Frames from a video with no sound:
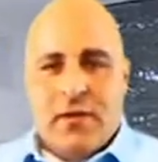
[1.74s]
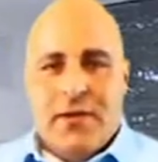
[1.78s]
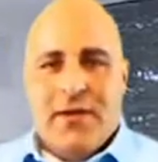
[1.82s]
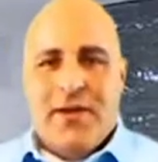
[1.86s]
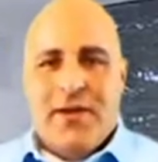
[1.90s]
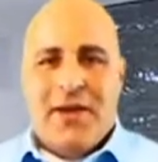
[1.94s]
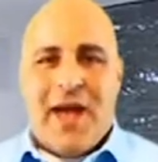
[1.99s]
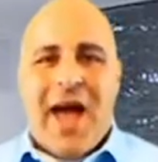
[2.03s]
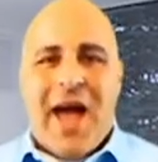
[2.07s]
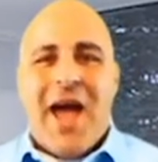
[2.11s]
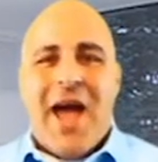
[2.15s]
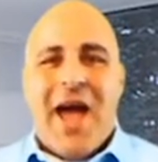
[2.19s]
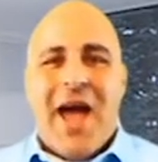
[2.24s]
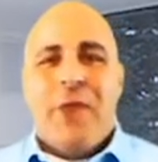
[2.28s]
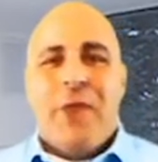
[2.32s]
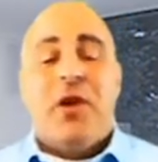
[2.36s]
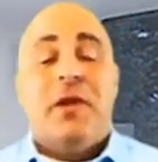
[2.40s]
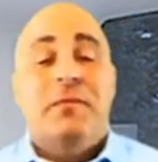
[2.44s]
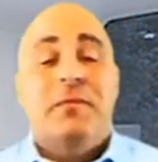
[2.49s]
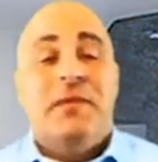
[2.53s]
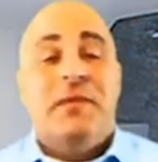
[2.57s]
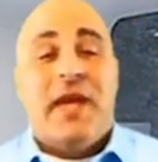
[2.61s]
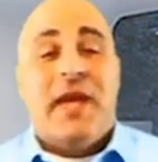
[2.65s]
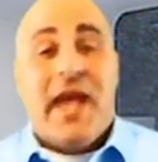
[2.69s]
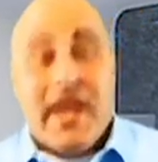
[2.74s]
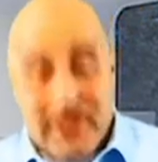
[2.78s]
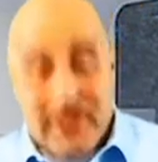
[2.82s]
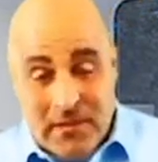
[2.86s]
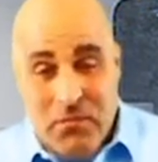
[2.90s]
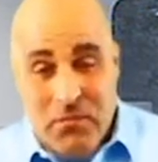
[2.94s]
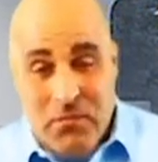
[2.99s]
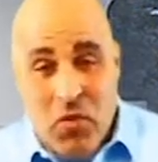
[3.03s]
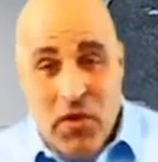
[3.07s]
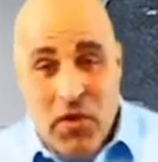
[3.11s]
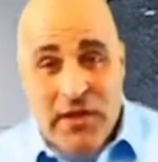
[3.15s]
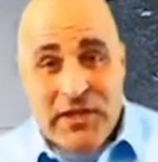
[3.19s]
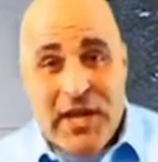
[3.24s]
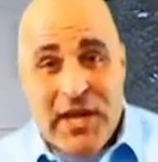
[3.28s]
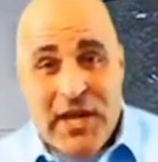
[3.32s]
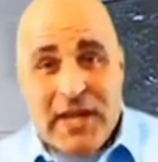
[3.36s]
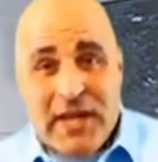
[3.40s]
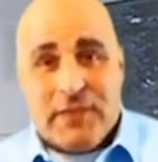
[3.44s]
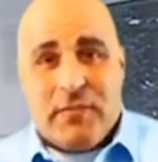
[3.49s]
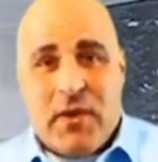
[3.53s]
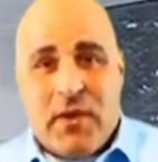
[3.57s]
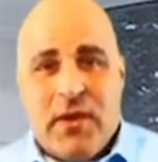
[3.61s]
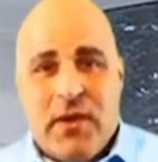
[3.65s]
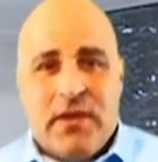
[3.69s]
Hi, welcome to Ask the Mortgage
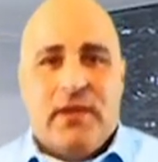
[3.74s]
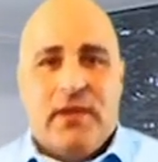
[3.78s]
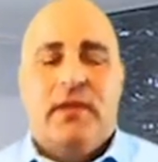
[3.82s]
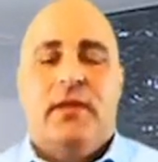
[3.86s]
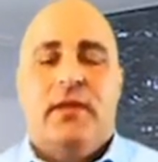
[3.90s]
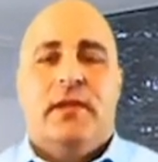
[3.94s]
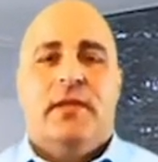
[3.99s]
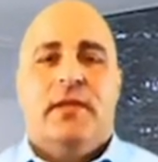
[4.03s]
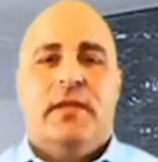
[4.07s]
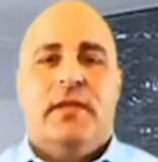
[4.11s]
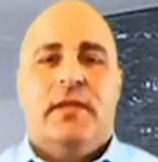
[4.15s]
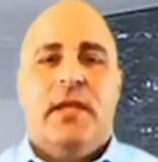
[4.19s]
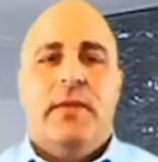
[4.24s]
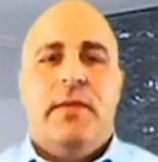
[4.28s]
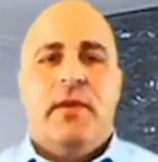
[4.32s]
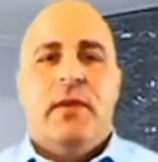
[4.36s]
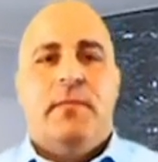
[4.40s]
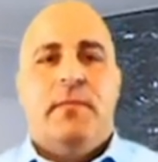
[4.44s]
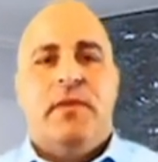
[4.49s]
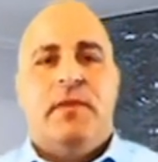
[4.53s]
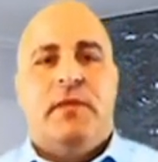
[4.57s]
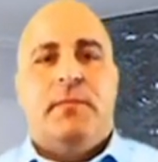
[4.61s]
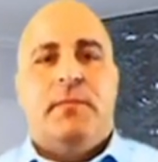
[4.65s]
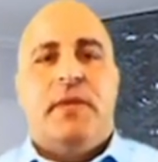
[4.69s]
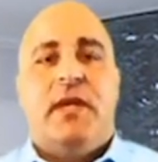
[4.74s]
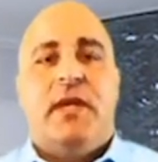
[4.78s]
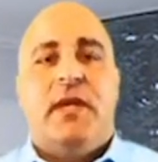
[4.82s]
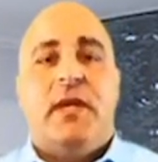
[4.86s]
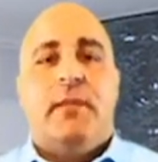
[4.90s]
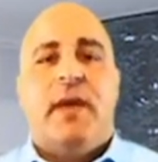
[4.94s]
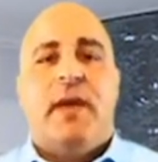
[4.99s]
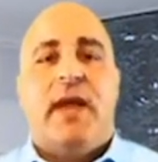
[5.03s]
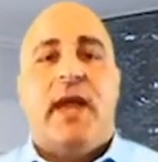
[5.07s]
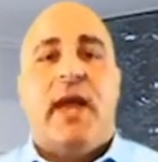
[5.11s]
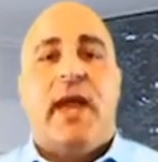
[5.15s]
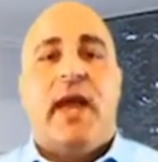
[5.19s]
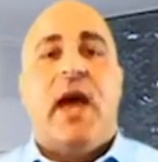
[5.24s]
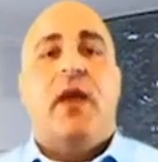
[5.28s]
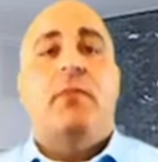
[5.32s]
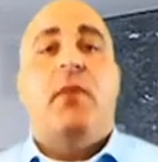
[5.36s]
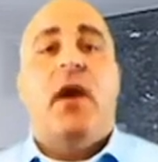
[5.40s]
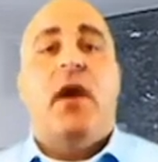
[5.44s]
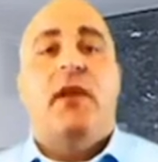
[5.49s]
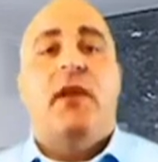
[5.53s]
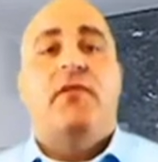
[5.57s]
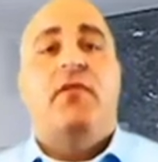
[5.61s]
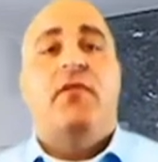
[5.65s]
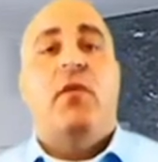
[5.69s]
Expert. Today we're going to be speaking about how to
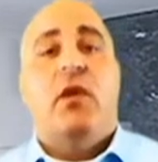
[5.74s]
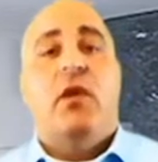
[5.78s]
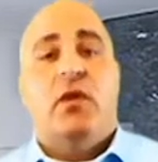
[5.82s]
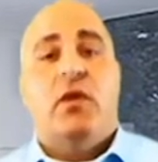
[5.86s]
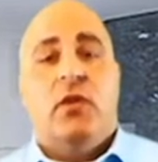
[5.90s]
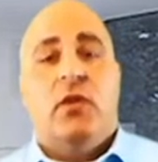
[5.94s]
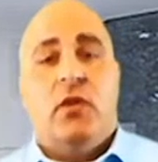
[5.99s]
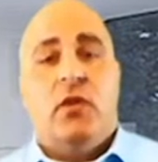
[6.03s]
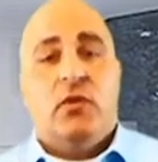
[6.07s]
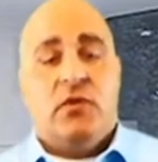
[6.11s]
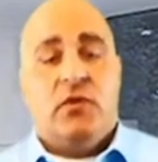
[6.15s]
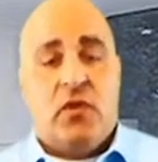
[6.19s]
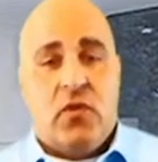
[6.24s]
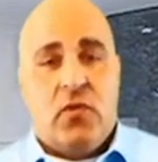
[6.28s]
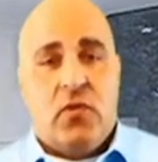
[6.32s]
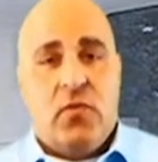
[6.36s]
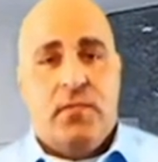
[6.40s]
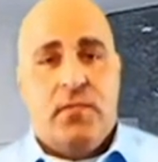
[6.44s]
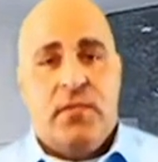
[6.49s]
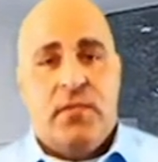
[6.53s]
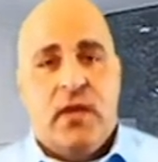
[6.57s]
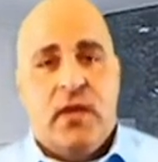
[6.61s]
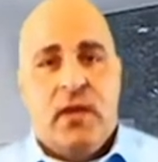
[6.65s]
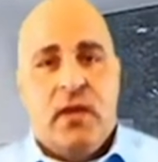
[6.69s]
buy a foreclosed home.